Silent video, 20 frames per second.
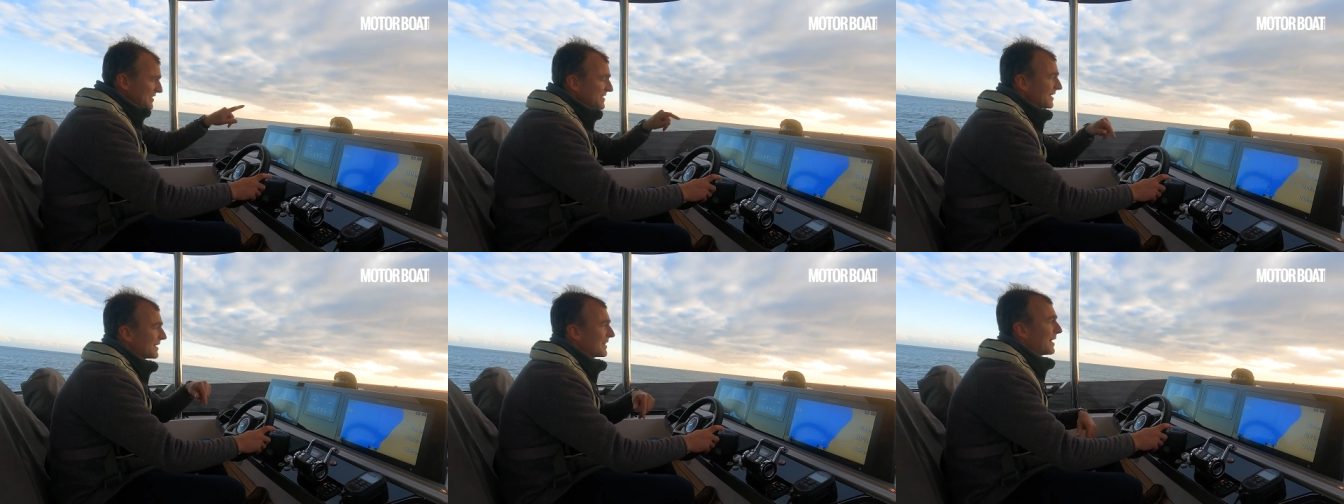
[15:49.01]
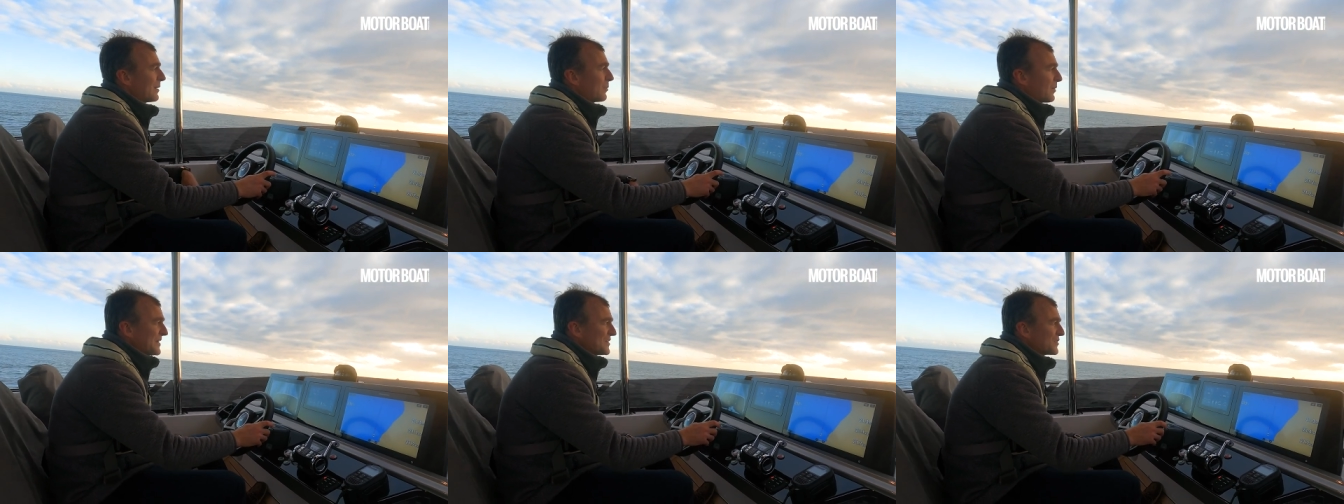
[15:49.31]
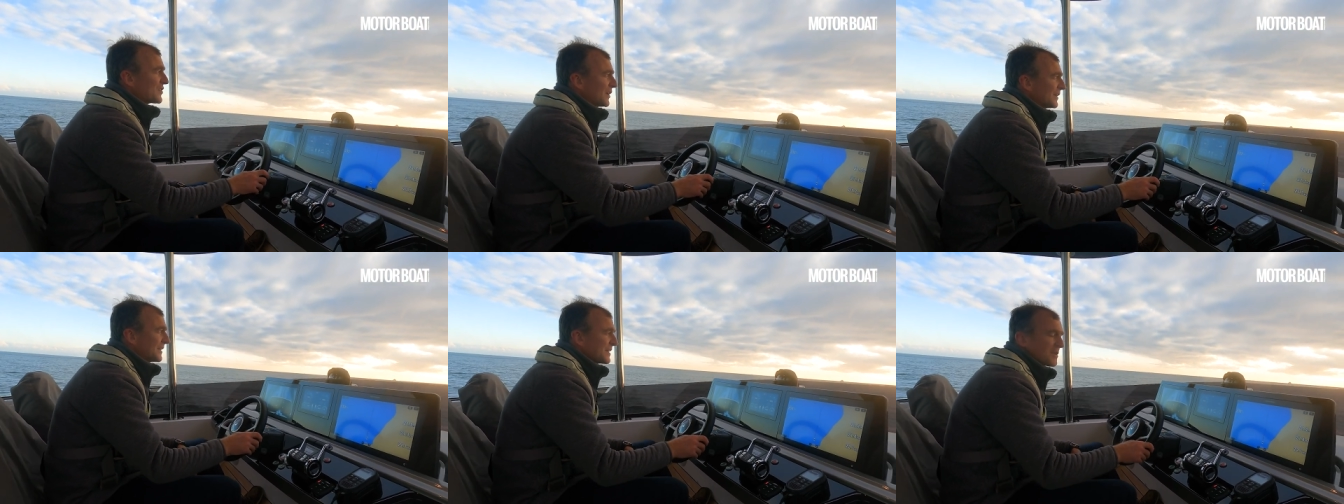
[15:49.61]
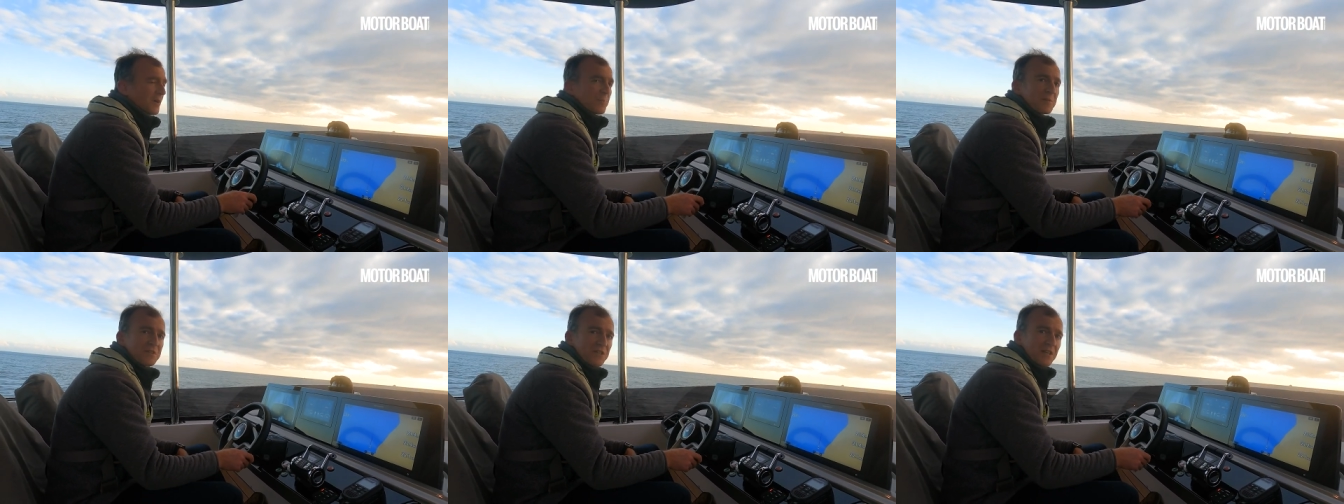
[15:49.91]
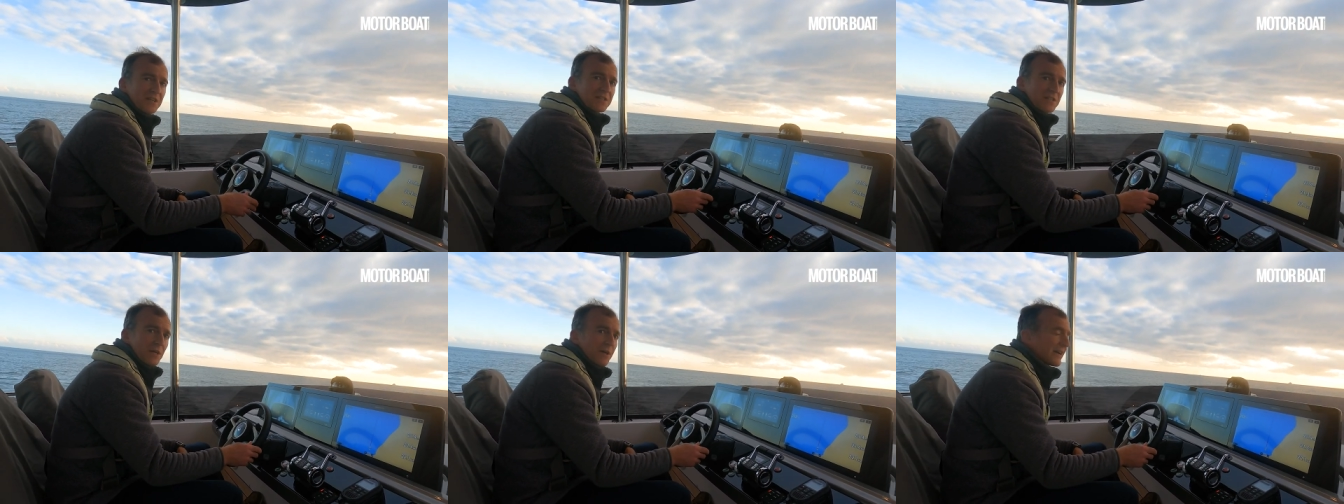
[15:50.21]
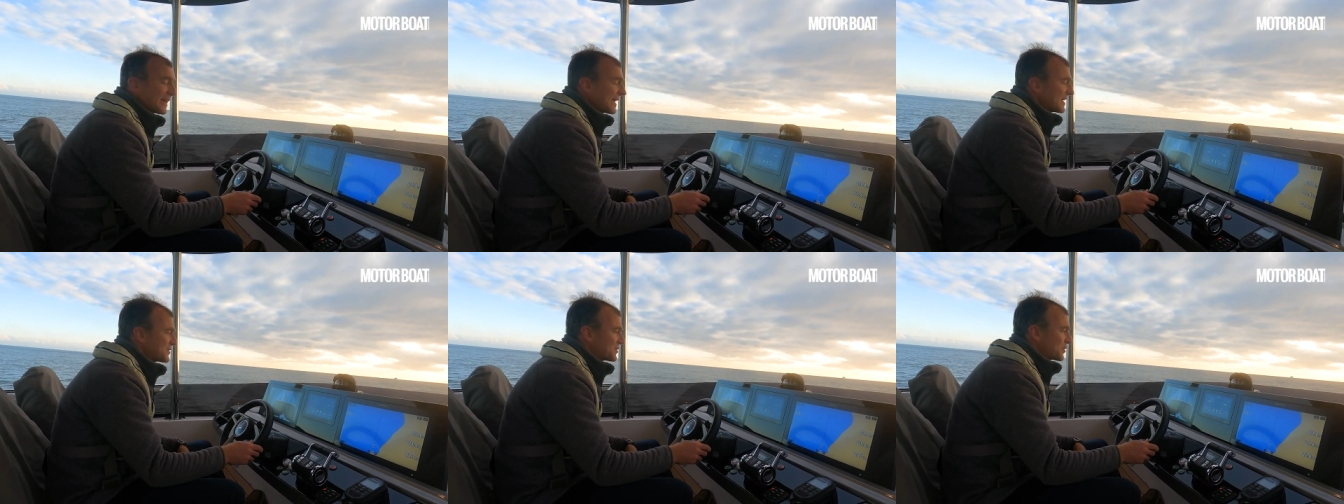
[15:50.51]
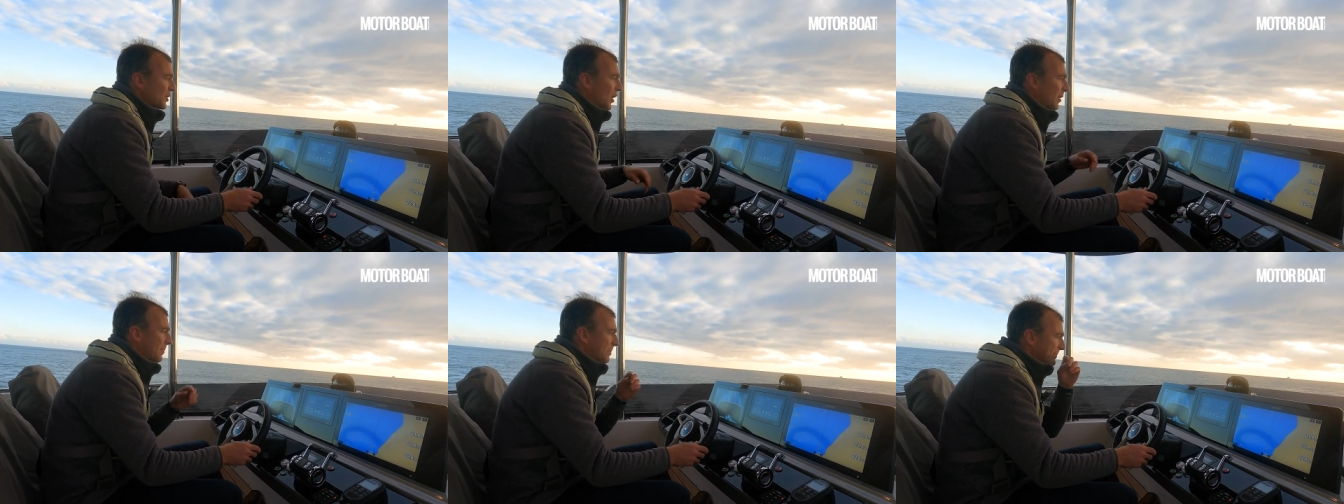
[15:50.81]
so that windshield is obviously doing its
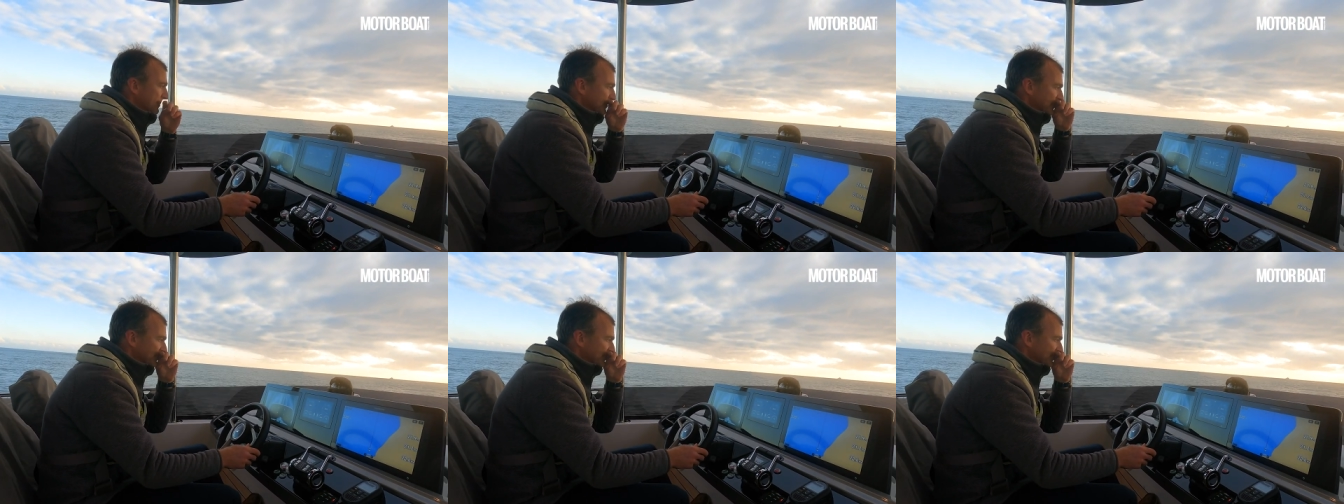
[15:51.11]
job.